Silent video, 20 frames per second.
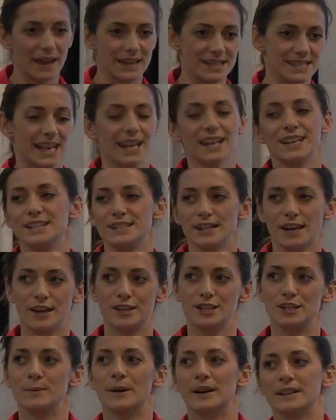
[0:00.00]
that second
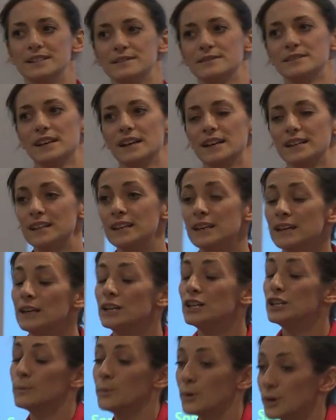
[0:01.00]
turn you might have done,
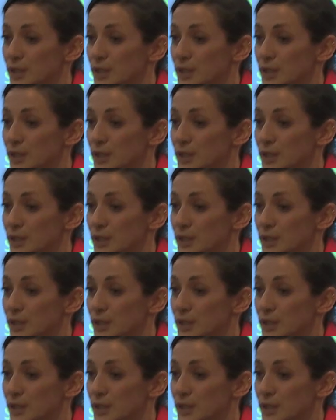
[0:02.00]
your